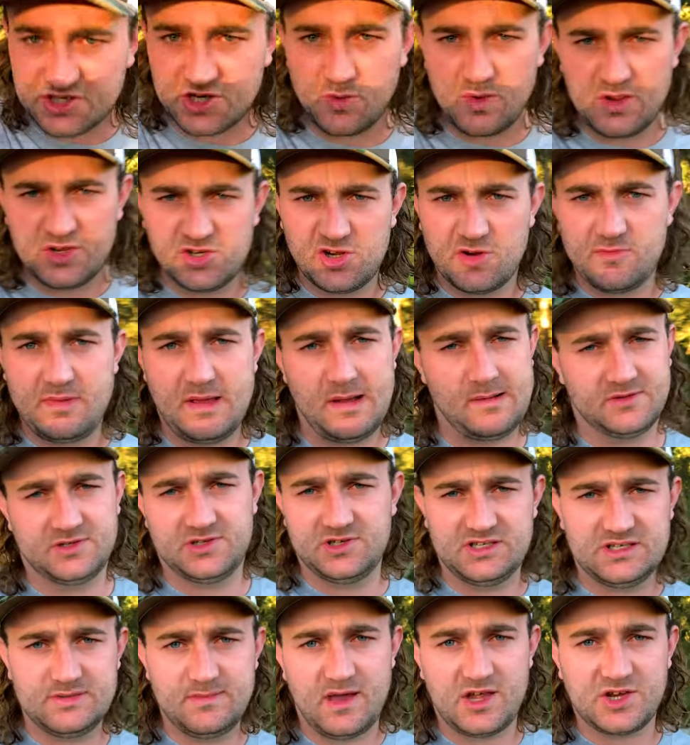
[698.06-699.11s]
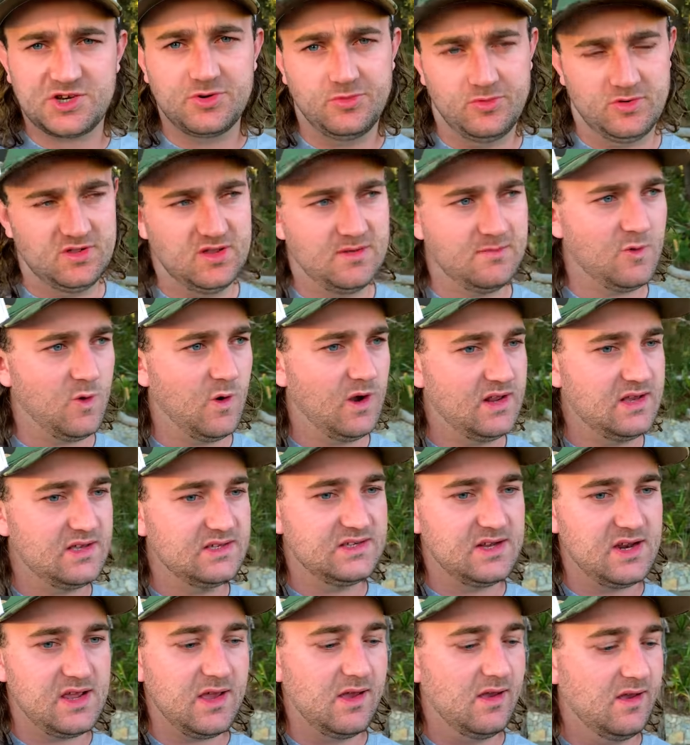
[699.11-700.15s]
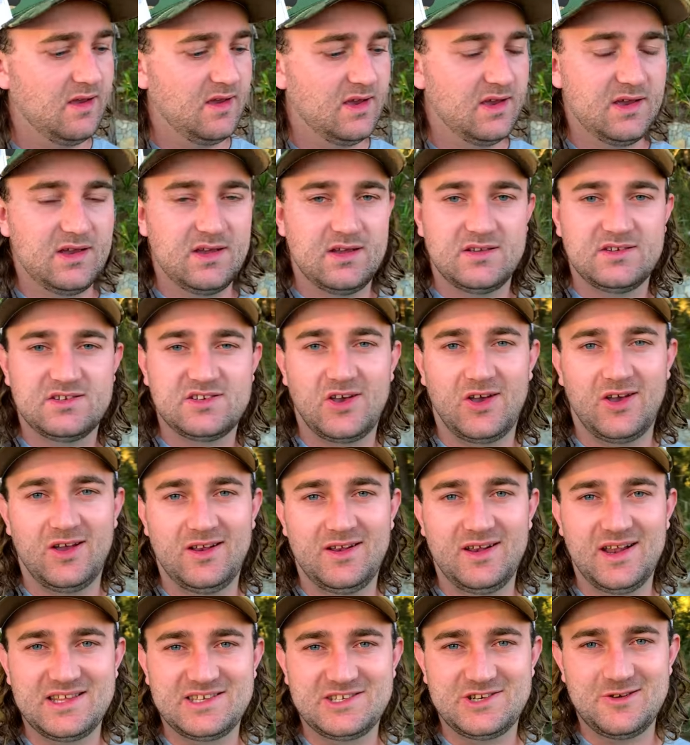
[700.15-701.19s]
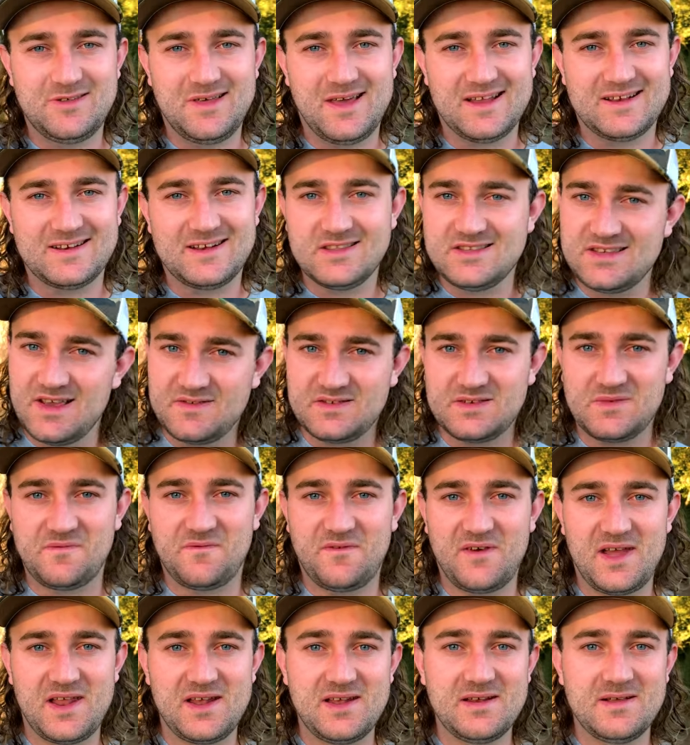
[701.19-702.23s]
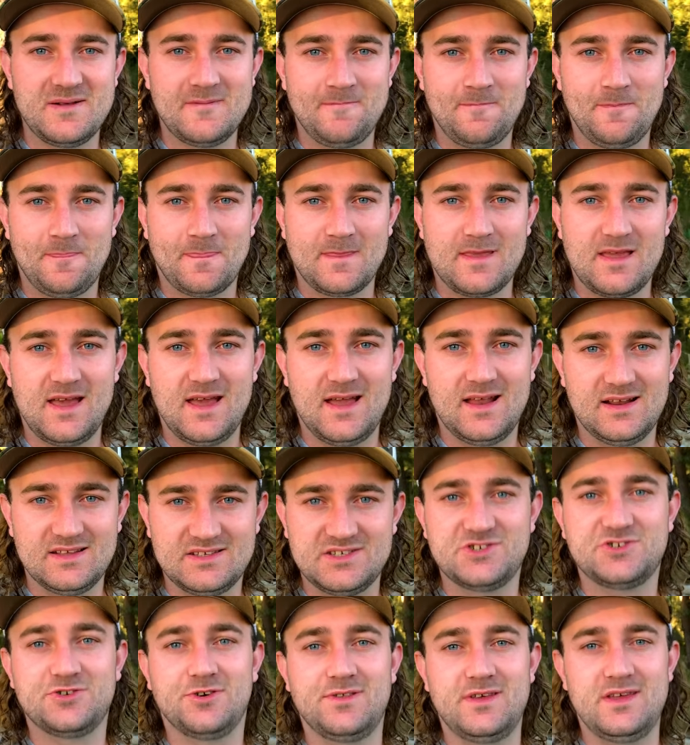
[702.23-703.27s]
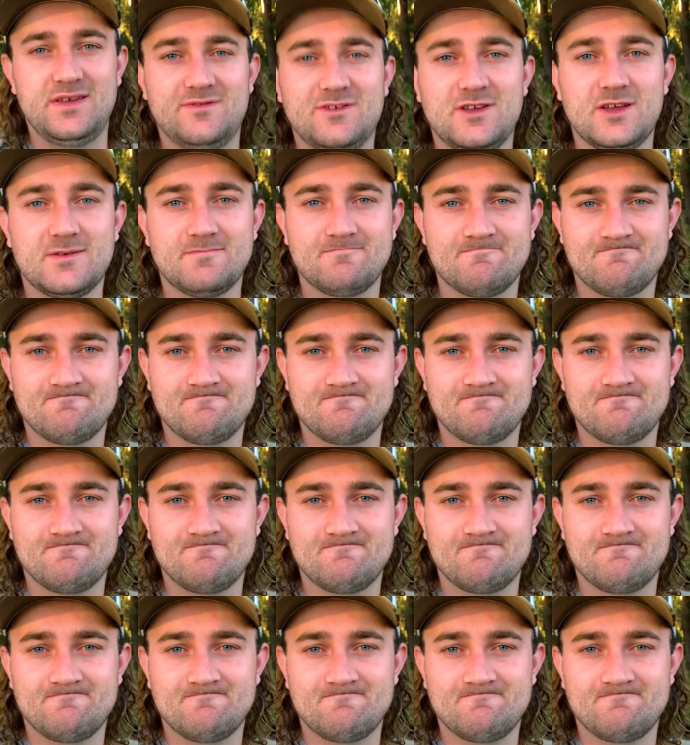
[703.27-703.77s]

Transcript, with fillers: so we should be able to smash all of them quite easily so let's do that let's have some fun and let's enjoy the evening